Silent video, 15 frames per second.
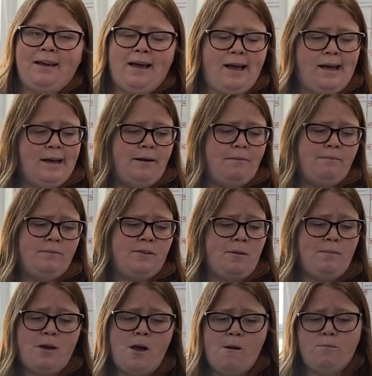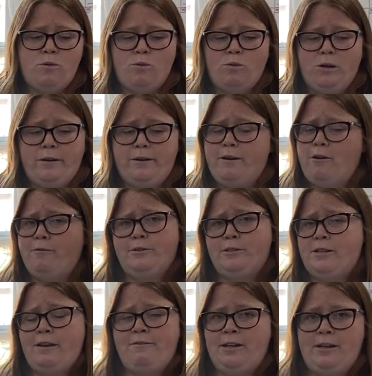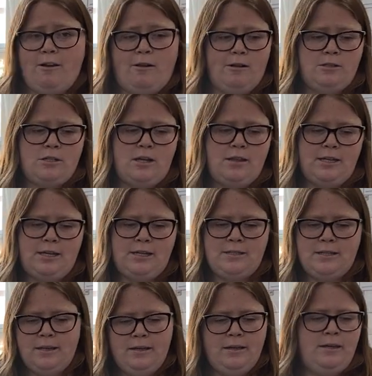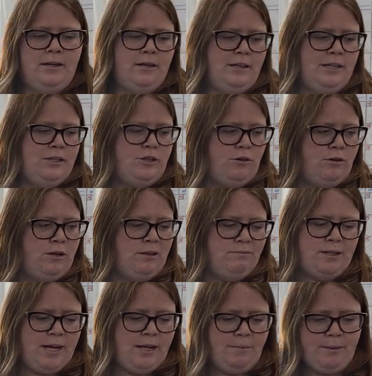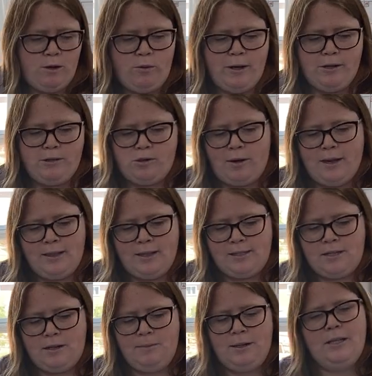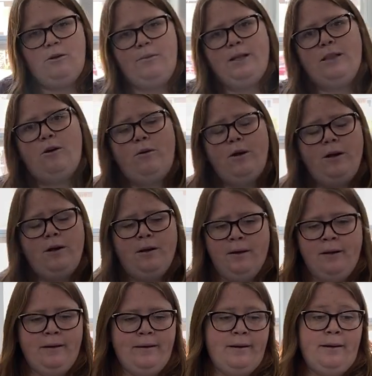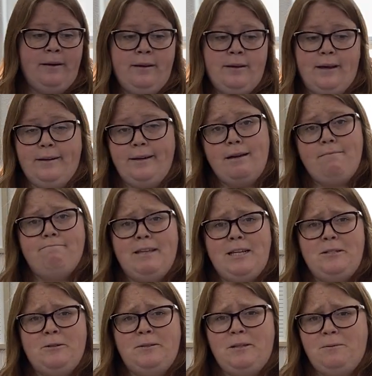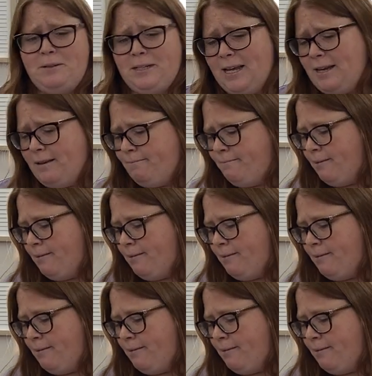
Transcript: Um, some comps were over $70 on these. These showed a tiny bit of wear, so I listed them a little bit lower and yeah, they sold in one day.